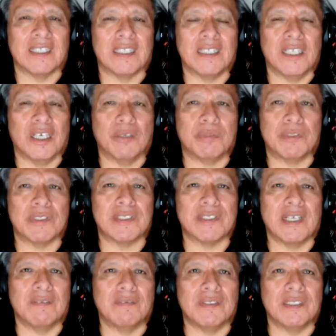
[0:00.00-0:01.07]
the number
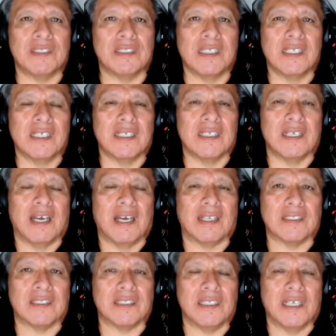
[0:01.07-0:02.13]
seven
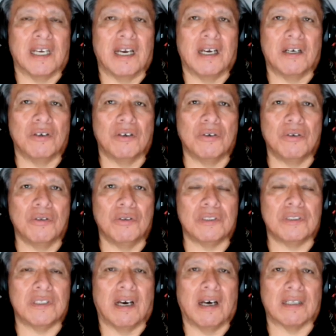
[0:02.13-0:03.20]
at
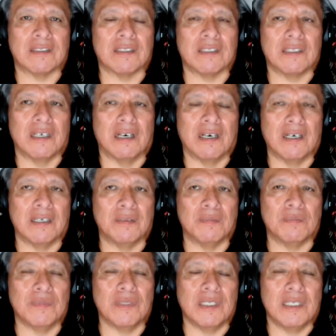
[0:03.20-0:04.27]

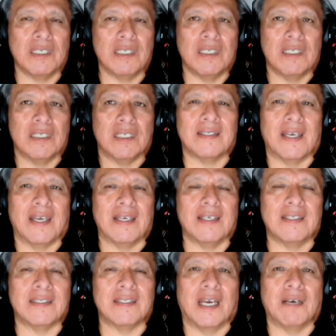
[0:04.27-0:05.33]
yahoo.com.
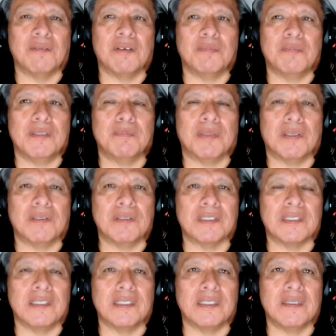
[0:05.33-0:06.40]
And I will be
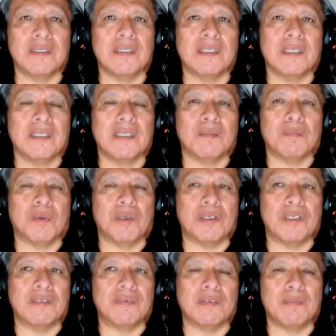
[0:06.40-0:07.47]
posting
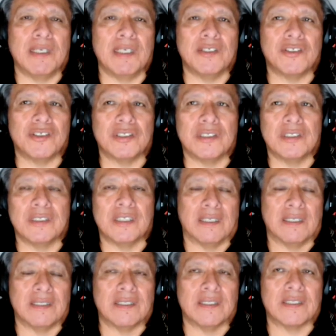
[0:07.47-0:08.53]
more information
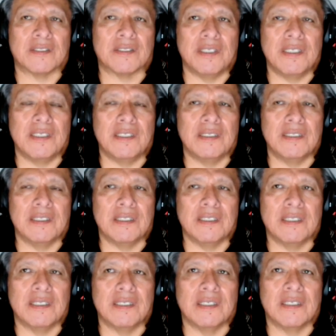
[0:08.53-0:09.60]
on the screen
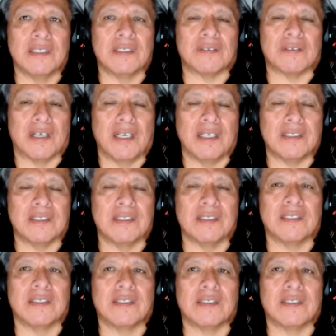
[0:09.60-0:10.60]
right